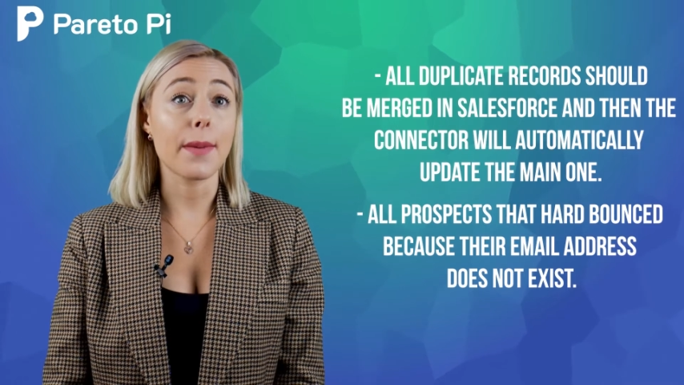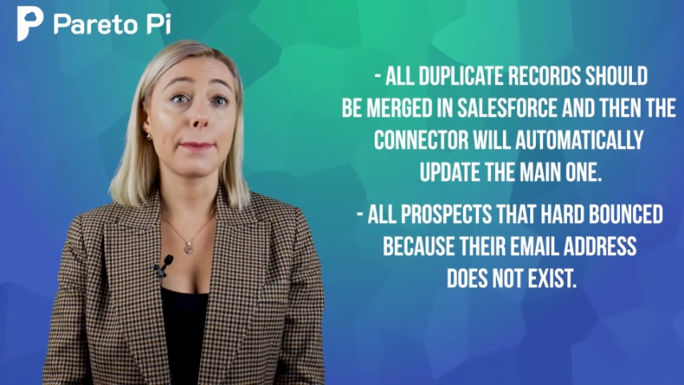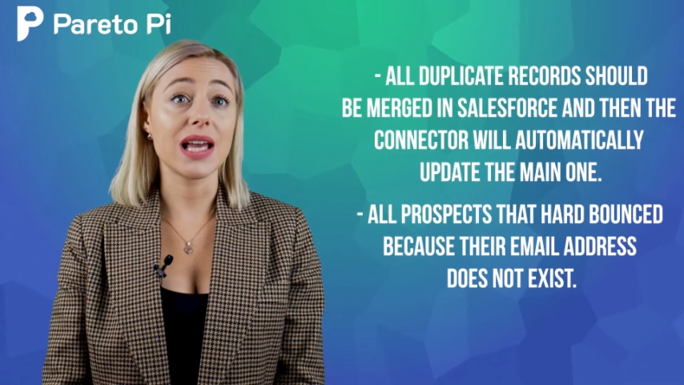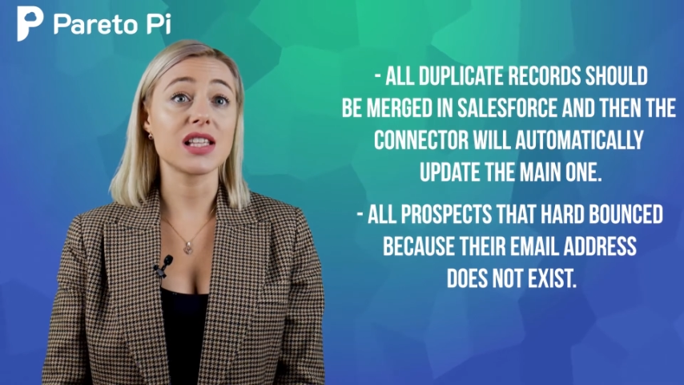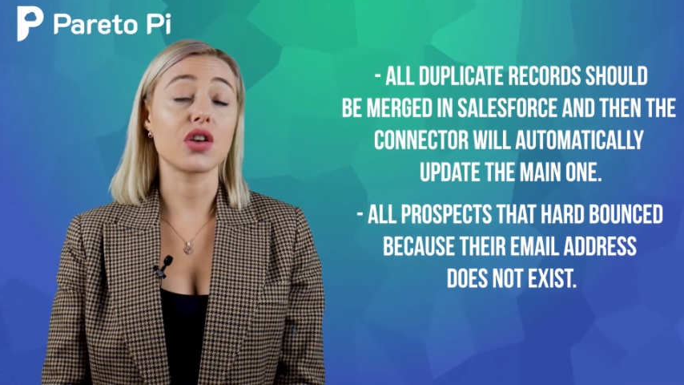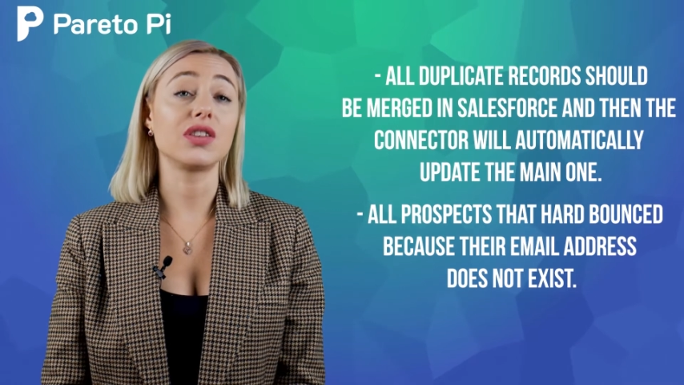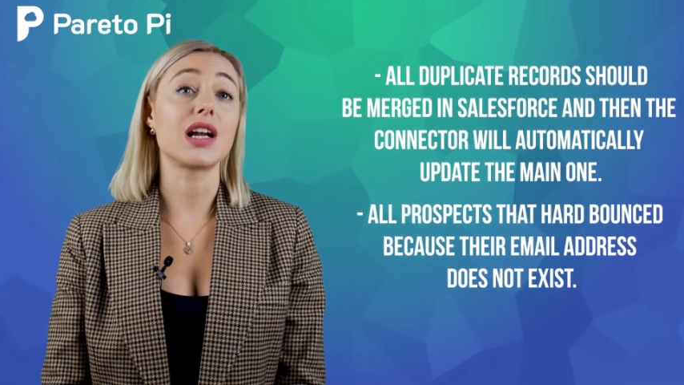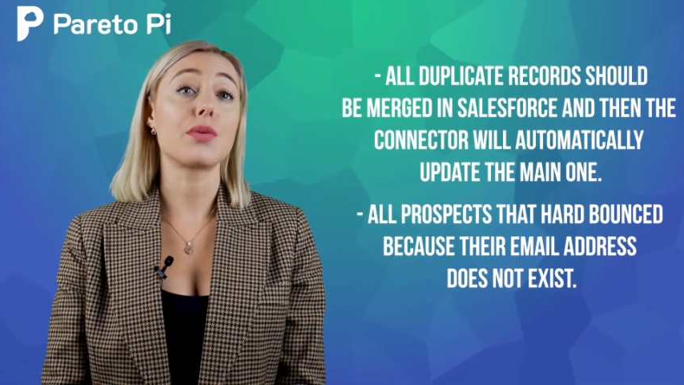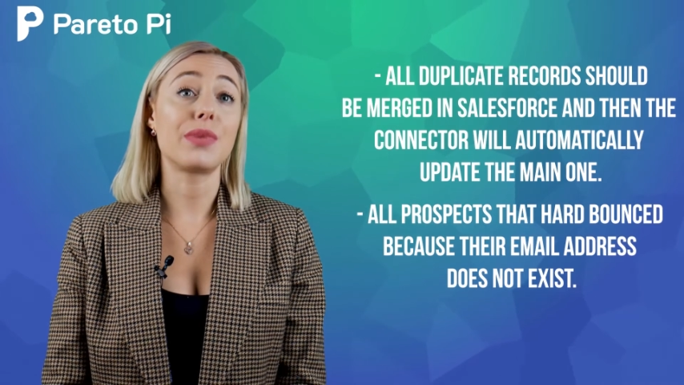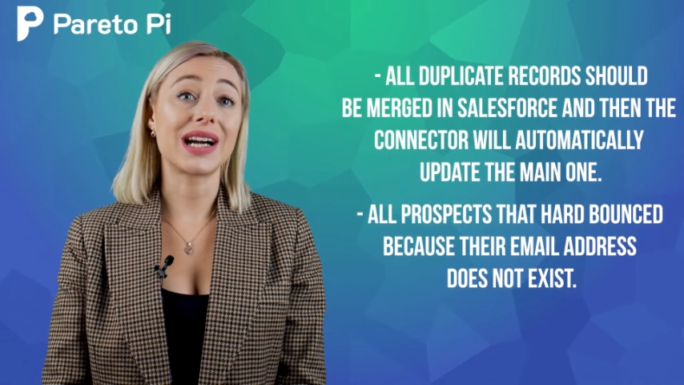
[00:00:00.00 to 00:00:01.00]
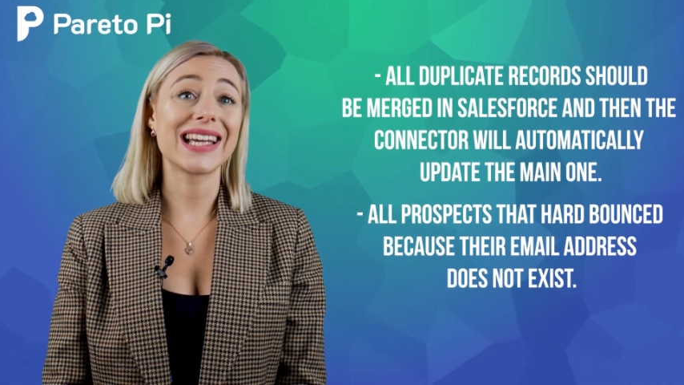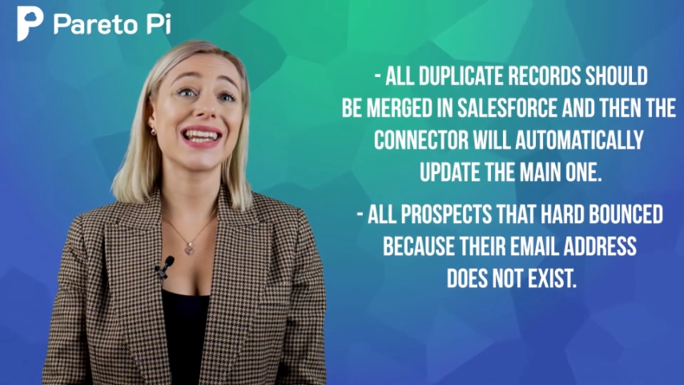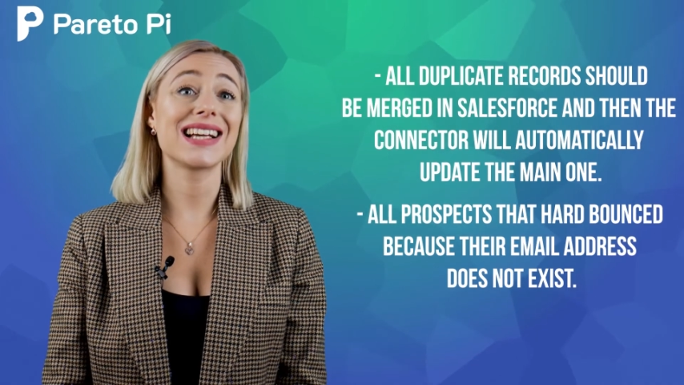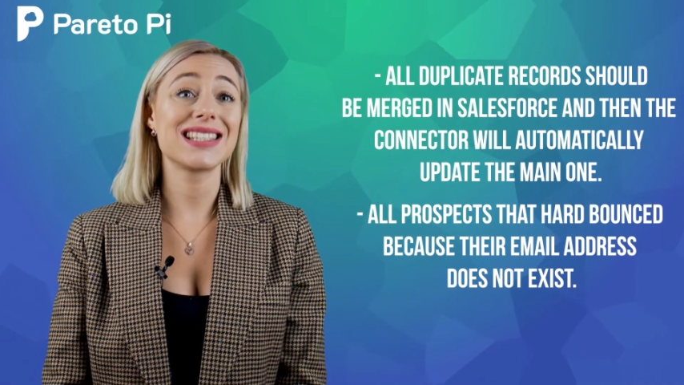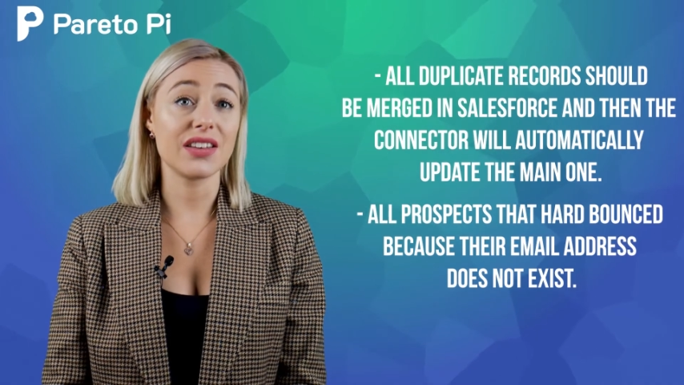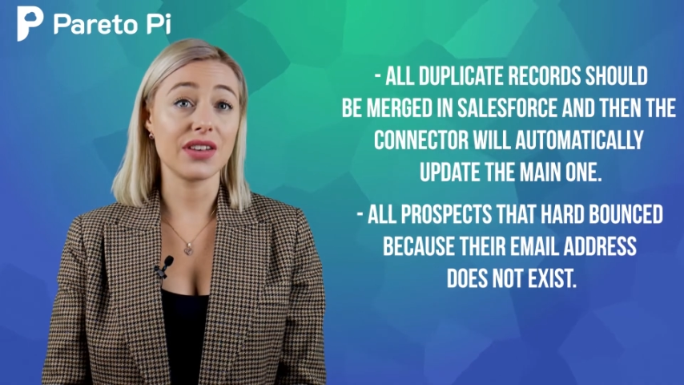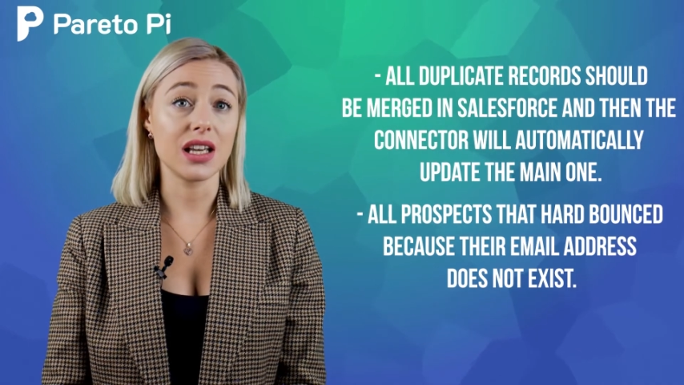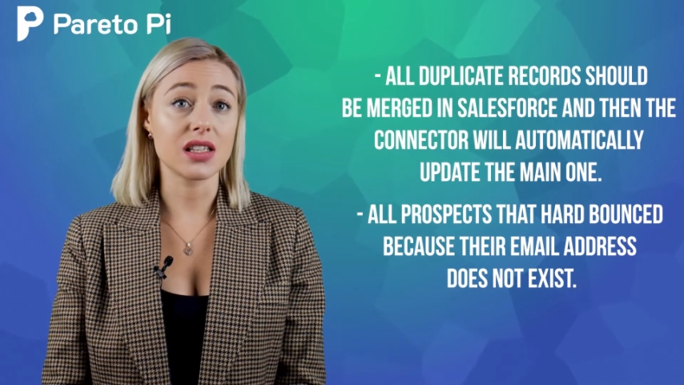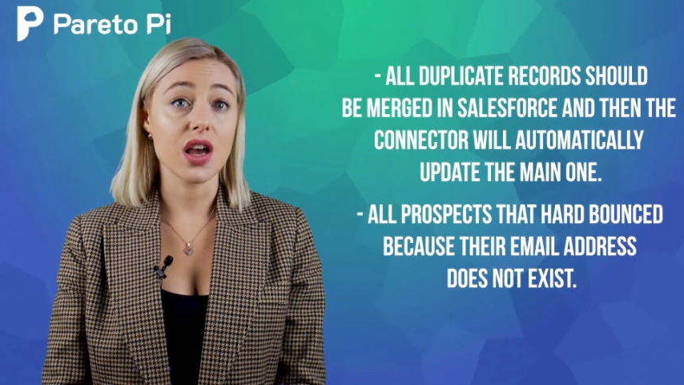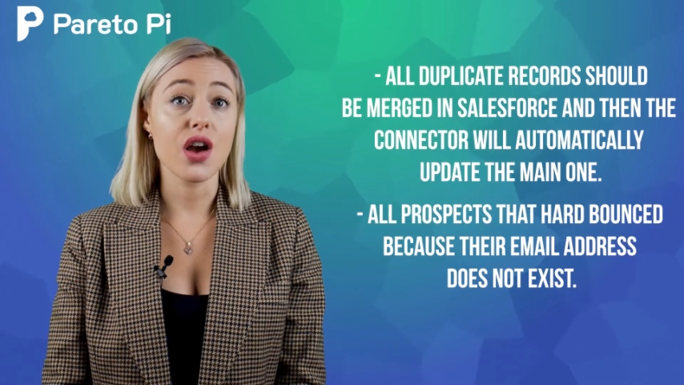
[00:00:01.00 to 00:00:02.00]
based on their marketing
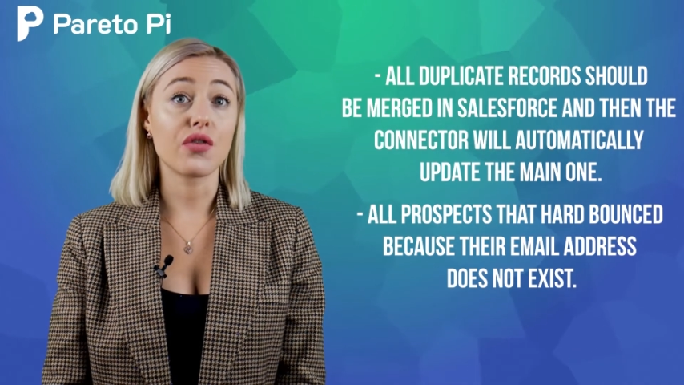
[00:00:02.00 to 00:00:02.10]
activities